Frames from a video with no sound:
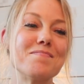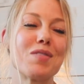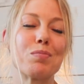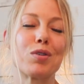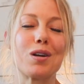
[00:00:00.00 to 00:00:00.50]

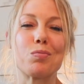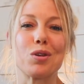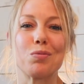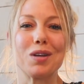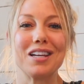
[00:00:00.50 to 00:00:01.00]
they put up
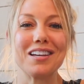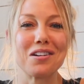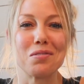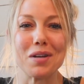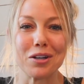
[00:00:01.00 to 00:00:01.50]
with me
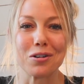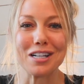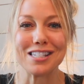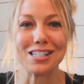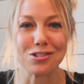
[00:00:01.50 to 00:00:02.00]
and all my
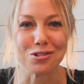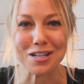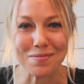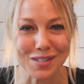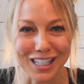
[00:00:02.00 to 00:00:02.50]
crazy
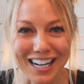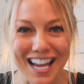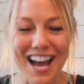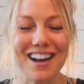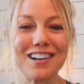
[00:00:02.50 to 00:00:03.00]
dreams that I
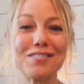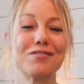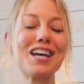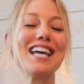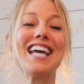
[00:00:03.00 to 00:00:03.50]

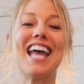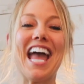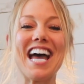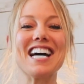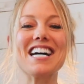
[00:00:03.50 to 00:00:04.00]
have
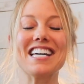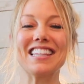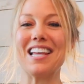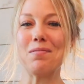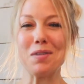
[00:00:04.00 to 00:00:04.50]

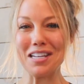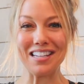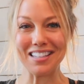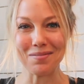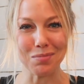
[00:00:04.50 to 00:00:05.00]
and let
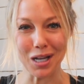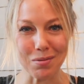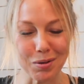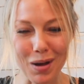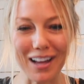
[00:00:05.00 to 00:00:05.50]
me
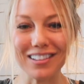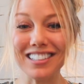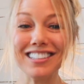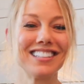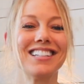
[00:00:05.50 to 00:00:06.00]
become a
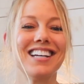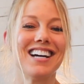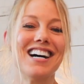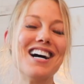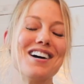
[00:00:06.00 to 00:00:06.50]
pilot.
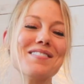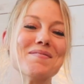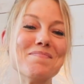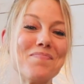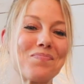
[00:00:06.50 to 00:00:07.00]

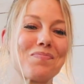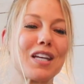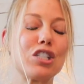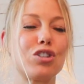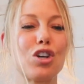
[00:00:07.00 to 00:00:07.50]

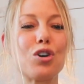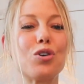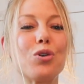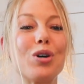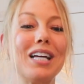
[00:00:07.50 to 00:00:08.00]

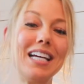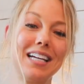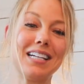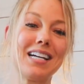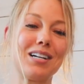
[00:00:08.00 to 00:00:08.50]
So
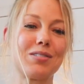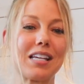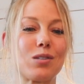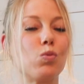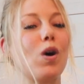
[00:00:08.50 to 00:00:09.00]
I was
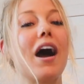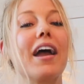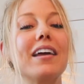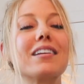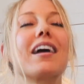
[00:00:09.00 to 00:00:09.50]
asked,
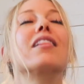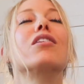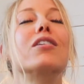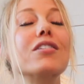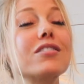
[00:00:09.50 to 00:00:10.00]
why did I
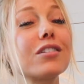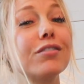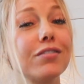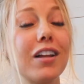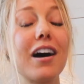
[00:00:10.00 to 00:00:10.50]
learn to
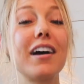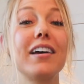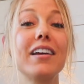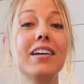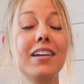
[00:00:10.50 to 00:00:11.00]

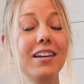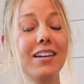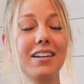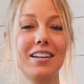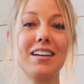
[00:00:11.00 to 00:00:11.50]
fly
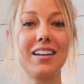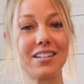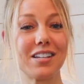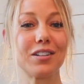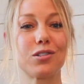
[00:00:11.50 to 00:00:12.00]
in a
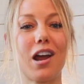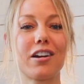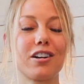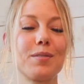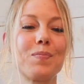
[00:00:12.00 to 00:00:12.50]
tail
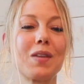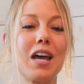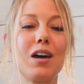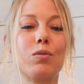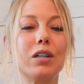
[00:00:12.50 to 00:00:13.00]
dragger?
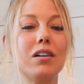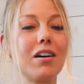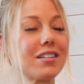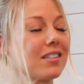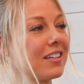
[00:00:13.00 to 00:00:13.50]
Well,
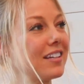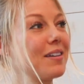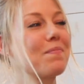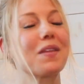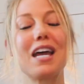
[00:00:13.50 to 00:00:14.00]
honestly,
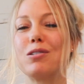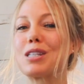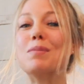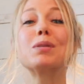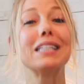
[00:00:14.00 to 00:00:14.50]
it was
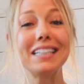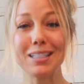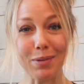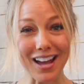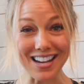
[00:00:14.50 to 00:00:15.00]

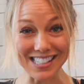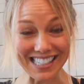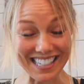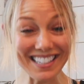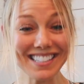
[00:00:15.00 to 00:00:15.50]
completely by
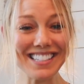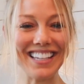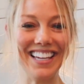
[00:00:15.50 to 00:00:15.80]
accident.